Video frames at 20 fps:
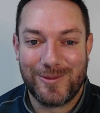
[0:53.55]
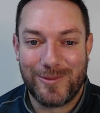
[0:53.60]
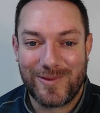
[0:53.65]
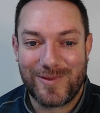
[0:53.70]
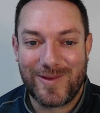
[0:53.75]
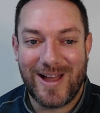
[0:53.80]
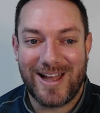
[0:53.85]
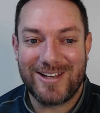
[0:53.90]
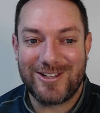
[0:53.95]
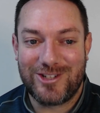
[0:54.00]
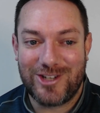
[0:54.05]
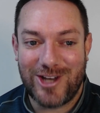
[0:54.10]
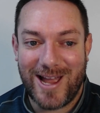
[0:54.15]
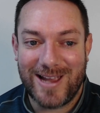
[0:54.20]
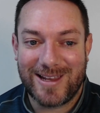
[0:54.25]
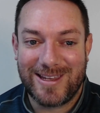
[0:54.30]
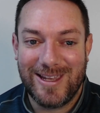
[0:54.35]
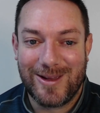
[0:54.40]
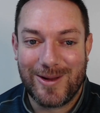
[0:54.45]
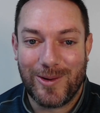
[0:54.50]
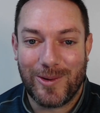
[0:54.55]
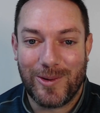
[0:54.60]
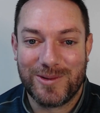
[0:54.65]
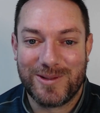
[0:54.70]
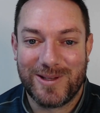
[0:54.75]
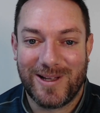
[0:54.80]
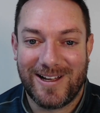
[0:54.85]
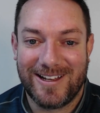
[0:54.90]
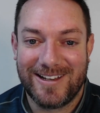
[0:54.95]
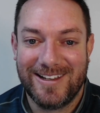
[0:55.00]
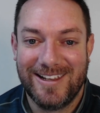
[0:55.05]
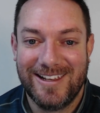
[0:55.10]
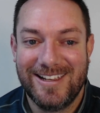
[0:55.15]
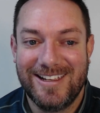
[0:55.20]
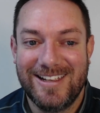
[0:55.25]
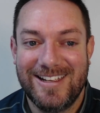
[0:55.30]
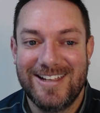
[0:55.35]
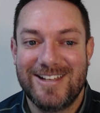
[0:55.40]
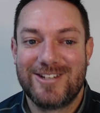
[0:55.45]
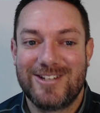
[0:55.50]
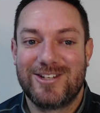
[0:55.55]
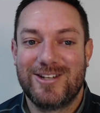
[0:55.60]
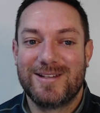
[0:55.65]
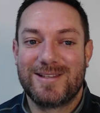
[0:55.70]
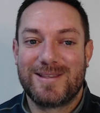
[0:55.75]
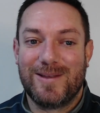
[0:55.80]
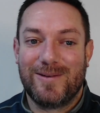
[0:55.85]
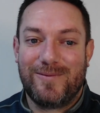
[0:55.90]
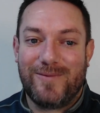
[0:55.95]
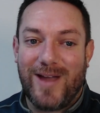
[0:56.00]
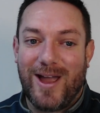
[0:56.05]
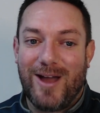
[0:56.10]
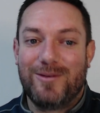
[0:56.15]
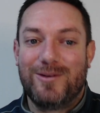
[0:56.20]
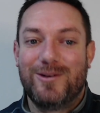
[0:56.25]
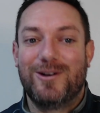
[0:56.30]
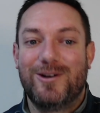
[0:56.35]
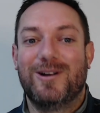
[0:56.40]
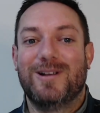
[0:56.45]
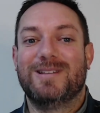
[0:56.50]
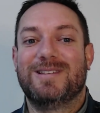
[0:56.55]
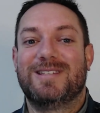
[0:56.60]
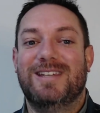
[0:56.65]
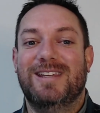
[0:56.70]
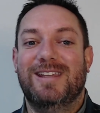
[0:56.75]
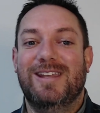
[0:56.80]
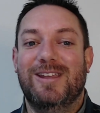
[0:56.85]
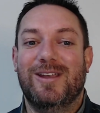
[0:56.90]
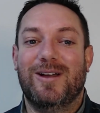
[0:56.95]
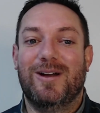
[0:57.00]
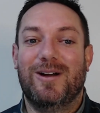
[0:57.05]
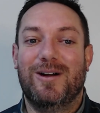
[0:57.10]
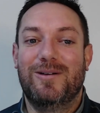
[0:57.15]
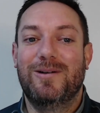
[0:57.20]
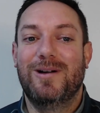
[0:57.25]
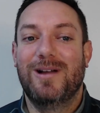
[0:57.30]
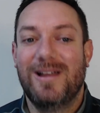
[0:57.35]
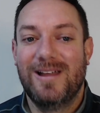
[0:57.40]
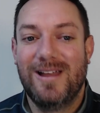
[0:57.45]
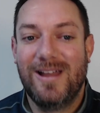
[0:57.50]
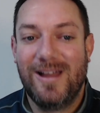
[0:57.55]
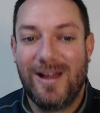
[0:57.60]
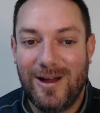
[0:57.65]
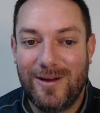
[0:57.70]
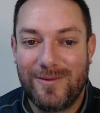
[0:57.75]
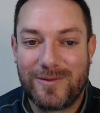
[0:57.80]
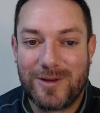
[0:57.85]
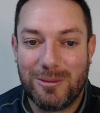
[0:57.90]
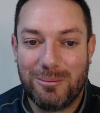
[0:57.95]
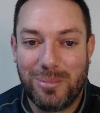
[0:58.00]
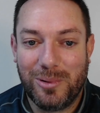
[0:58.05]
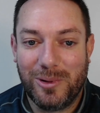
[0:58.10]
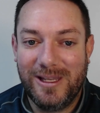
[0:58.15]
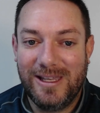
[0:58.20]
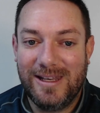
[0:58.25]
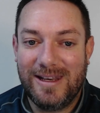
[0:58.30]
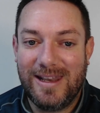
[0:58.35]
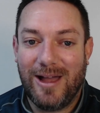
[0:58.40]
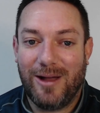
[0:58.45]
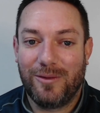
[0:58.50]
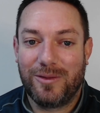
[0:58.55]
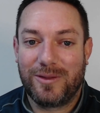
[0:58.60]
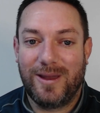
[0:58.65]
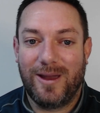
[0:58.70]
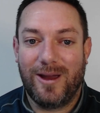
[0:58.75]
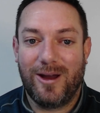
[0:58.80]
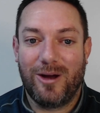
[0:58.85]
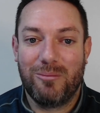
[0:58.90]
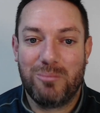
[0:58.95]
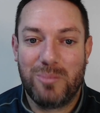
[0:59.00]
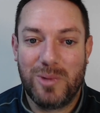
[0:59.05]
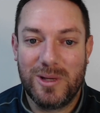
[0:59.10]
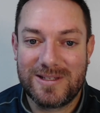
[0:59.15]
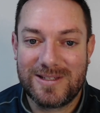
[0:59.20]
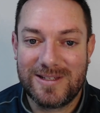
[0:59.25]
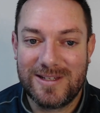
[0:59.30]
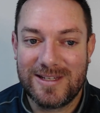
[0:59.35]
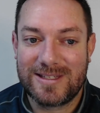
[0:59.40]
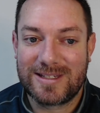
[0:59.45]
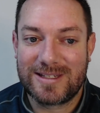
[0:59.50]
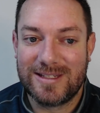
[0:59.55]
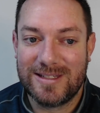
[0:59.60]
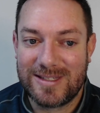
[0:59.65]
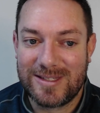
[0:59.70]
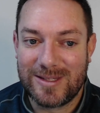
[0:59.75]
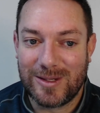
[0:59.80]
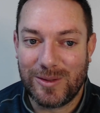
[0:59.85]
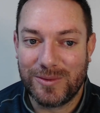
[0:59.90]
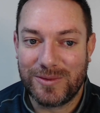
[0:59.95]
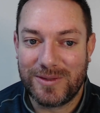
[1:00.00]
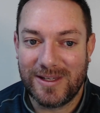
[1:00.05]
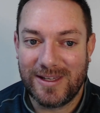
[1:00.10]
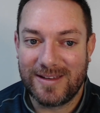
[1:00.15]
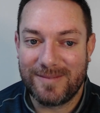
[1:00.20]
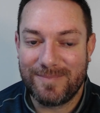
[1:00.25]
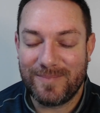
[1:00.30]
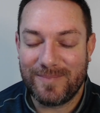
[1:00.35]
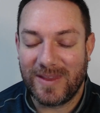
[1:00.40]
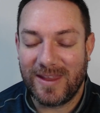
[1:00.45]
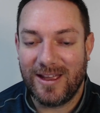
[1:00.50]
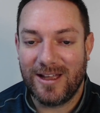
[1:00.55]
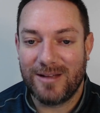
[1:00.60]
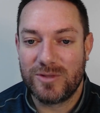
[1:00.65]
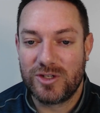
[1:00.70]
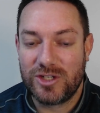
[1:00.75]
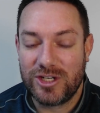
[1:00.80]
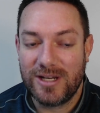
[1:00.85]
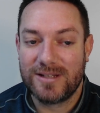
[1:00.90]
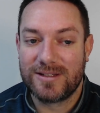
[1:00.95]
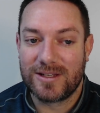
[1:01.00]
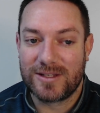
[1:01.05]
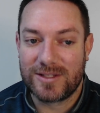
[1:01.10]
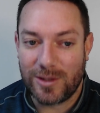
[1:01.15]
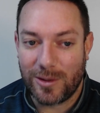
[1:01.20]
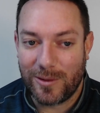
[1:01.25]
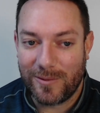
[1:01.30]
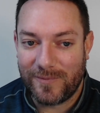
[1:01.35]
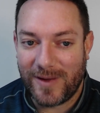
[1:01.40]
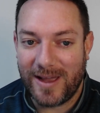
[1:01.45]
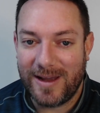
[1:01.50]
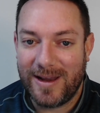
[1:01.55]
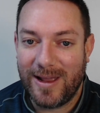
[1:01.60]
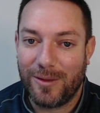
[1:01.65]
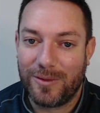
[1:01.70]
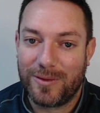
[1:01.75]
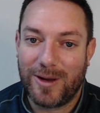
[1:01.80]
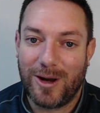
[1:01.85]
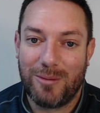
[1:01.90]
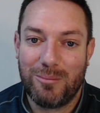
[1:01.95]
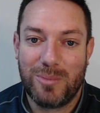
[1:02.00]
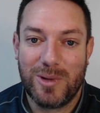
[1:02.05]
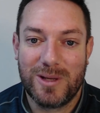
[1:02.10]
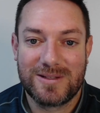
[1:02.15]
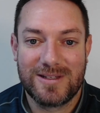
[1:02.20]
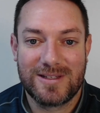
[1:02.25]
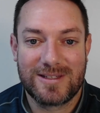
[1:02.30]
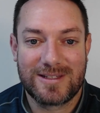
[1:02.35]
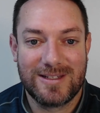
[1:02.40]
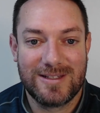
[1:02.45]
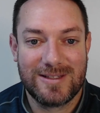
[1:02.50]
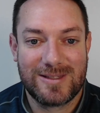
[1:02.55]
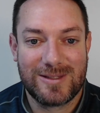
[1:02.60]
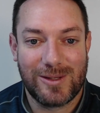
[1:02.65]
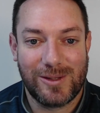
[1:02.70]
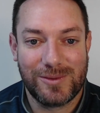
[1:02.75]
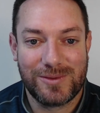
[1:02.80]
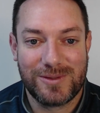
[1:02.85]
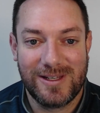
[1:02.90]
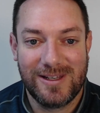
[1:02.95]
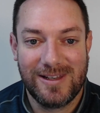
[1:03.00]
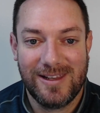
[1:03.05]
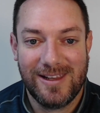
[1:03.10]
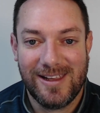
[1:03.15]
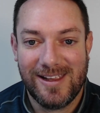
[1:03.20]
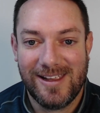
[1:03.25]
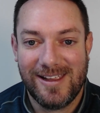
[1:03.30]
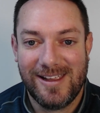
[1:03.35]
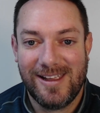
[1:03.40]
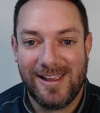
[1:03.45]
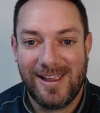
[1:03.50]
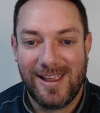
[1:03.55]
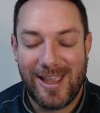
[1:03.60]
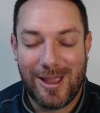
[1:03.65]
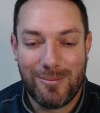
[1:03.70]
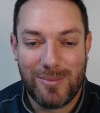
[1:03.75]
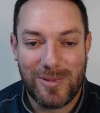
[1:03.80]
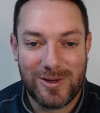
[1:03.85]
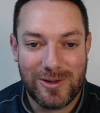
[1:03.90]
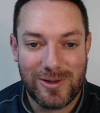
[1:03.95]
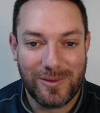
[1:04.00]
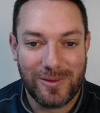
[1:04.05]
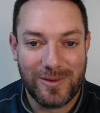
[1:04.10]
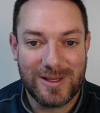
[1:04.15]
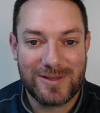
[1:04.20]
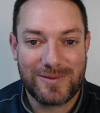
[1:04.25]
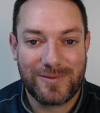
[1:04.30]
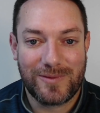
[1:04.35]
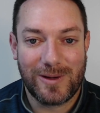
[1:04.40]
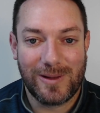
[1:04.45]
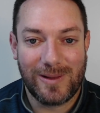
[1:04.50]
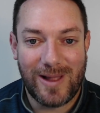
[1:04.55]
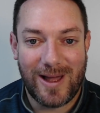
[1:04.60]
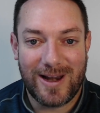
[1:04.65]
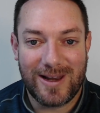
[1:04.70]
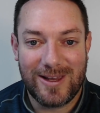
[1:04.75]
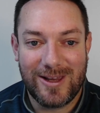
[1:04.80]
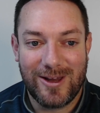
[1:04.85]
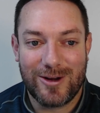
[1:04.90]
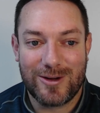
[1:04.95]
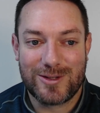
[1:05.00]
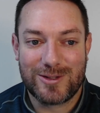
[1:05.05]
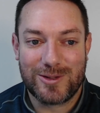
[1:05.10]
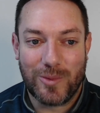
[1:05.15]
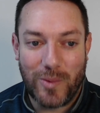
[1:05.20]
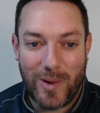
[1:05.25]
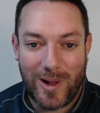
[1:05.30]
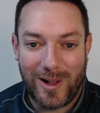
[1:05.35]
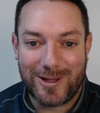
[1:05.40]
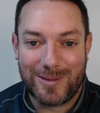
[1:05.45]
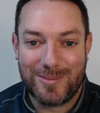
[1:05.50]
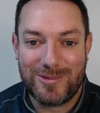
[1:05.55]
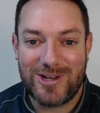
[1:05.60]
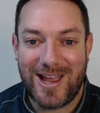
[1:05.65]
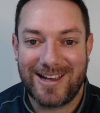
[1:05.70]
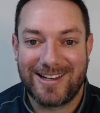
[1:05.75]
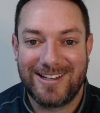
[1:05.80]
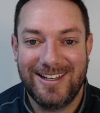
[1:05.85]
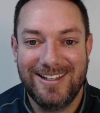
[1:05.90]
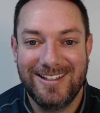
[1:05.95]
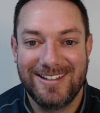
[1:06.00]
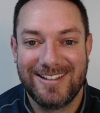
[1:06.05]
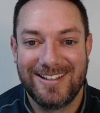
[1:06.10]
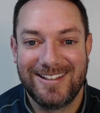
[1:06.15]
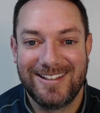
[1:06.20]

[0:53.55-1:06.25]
We've got Jackie Coult on. She is the founder and CEO of Complete Healthcare Business Consulting. She is a certified healthcare business consultant and been this for a lot of years. So welcome, Jackie.